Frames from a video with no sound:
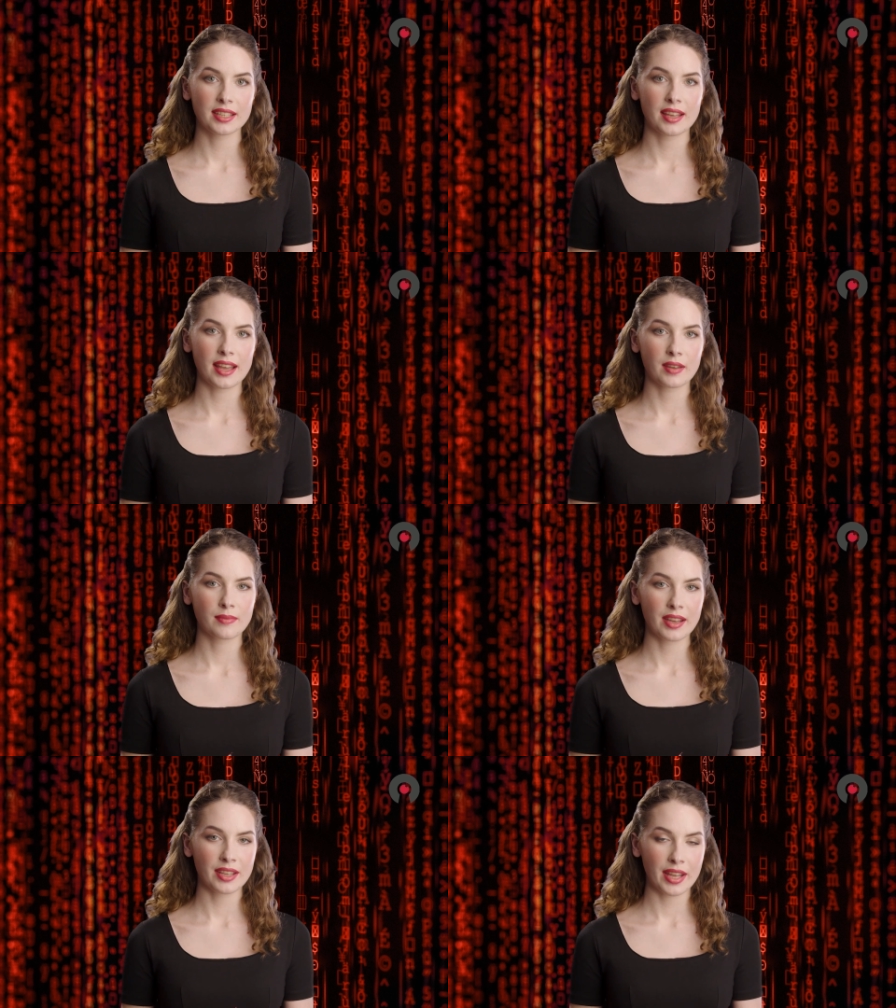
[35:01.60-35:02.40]
and
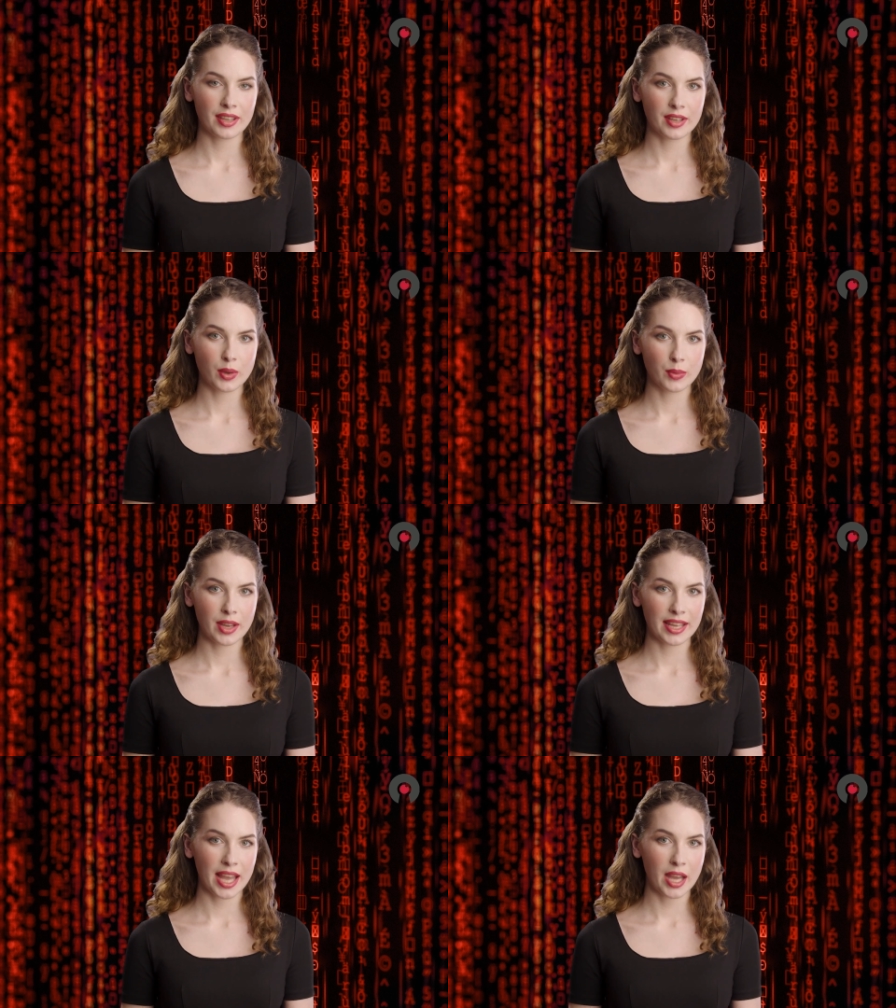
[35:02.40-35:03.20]
staying vigilant,
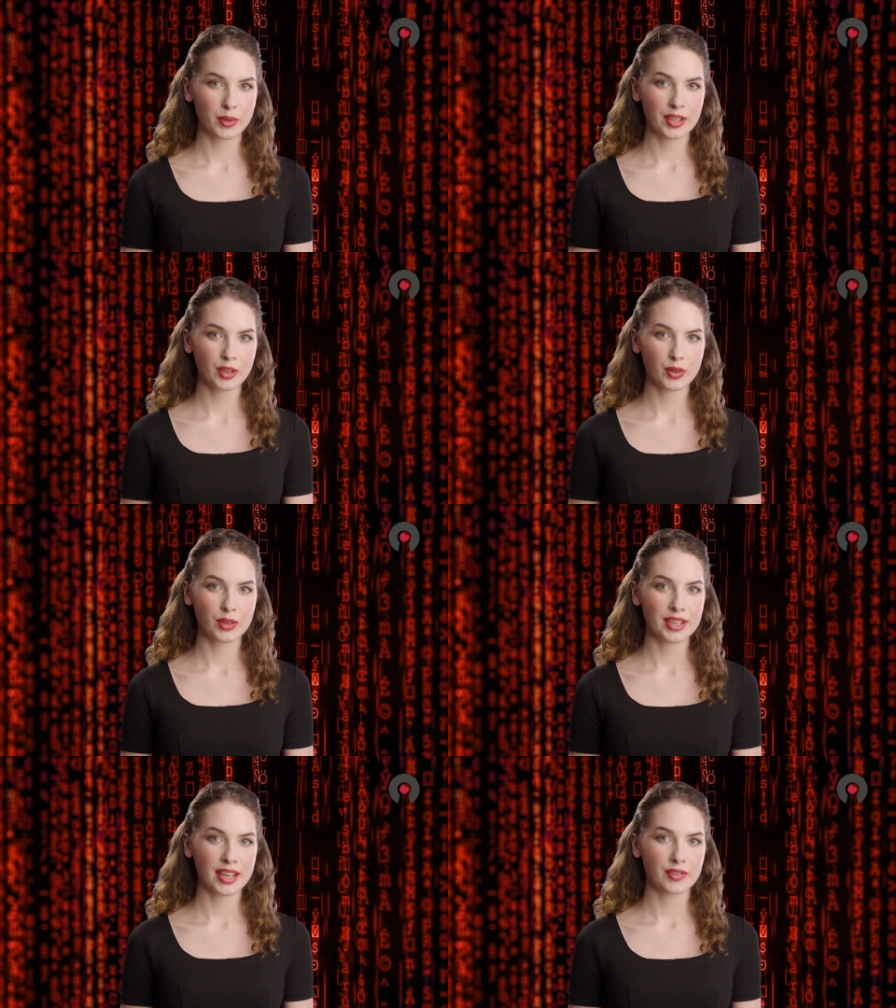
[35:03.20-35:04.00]
we can help
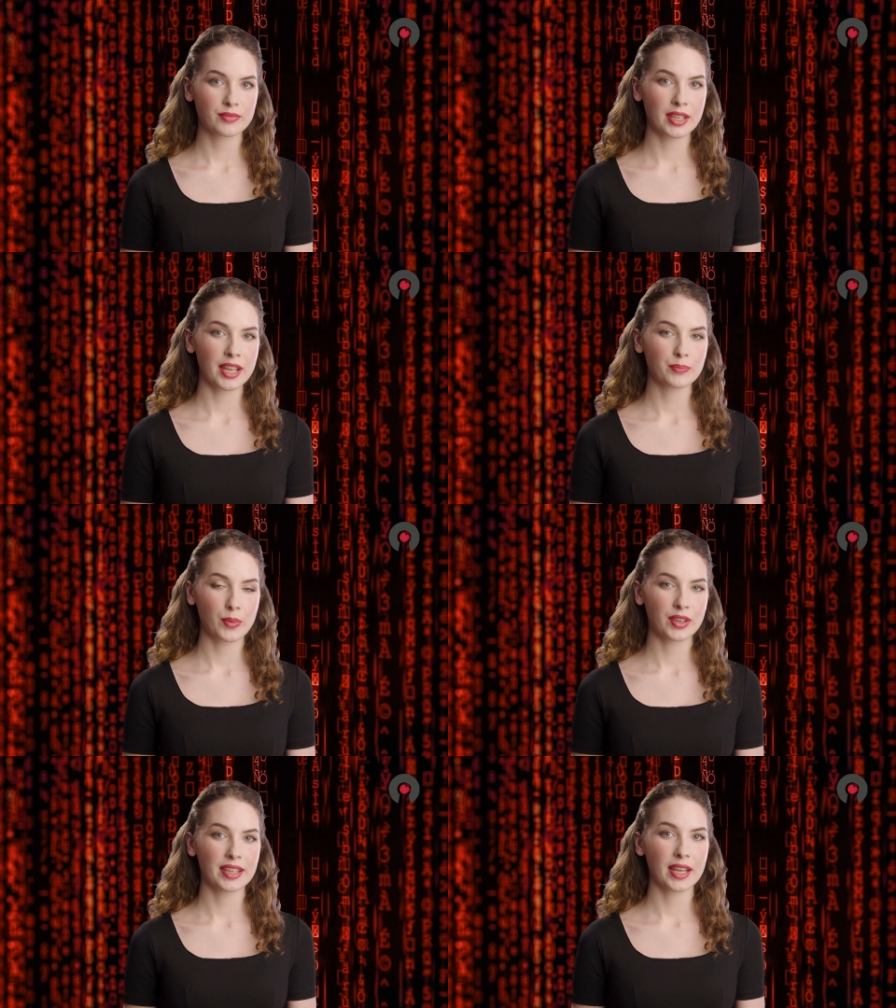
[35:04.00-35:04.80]
ensure a safer and
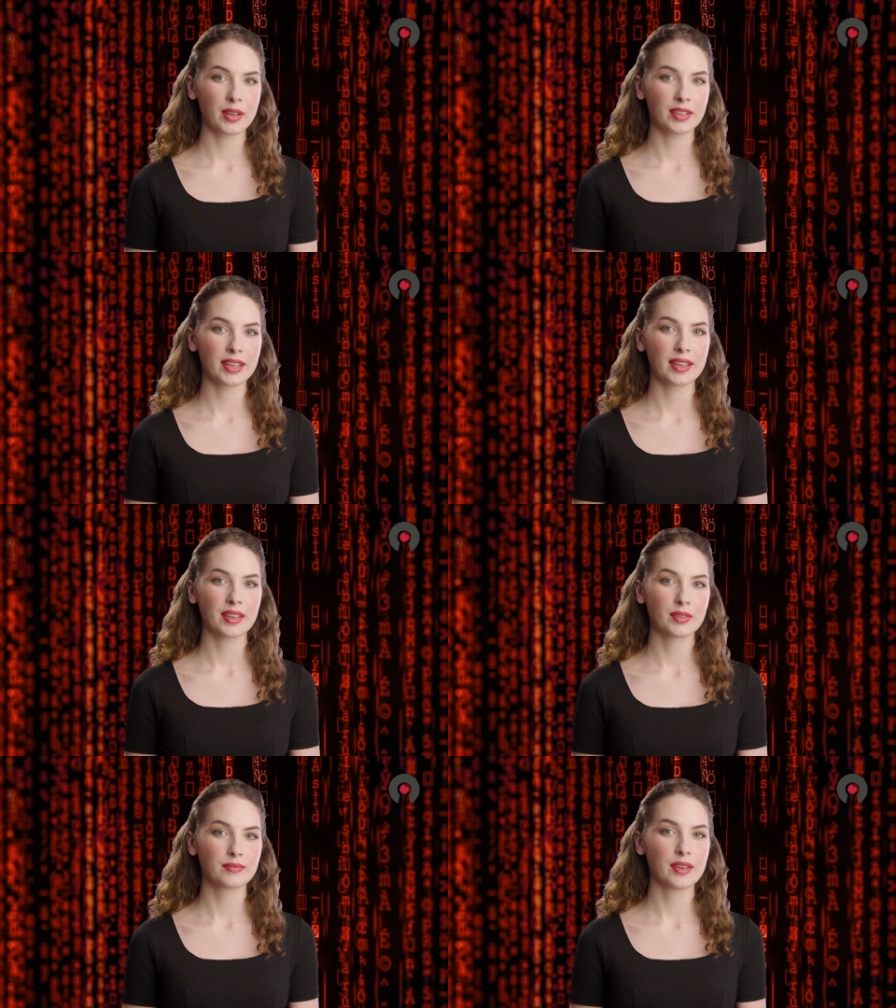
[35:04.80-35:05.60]
more secure
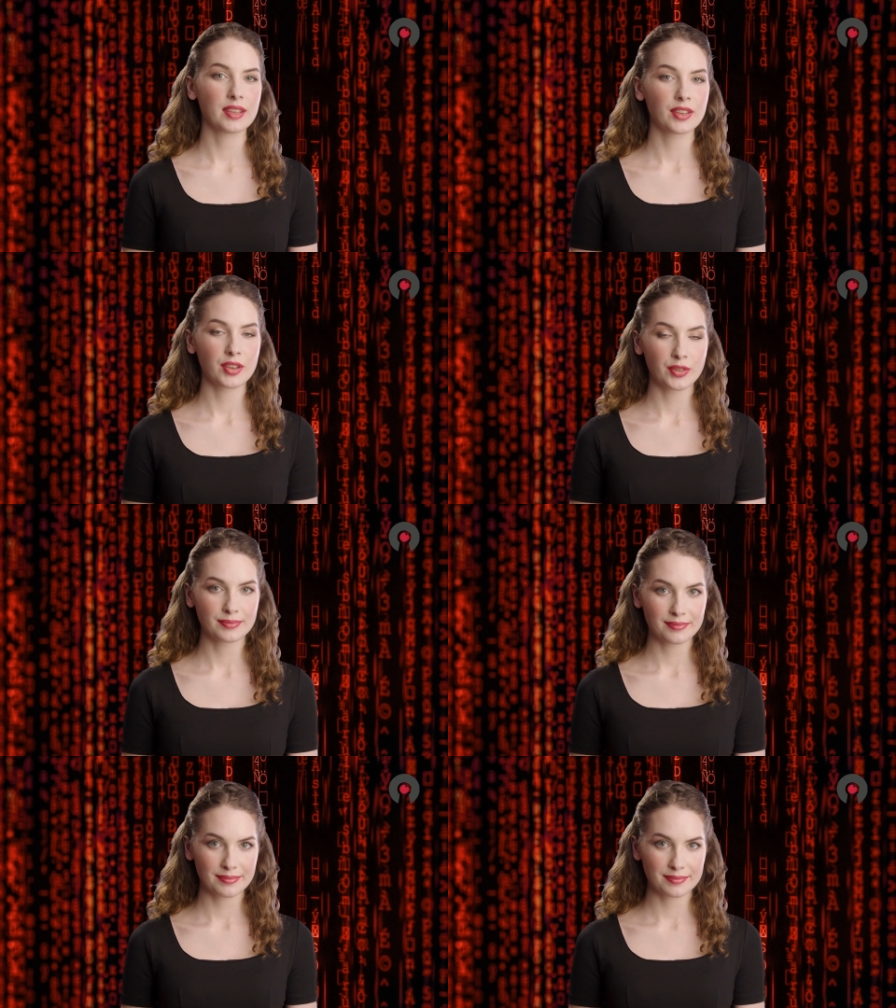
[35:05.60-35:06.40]
digital future.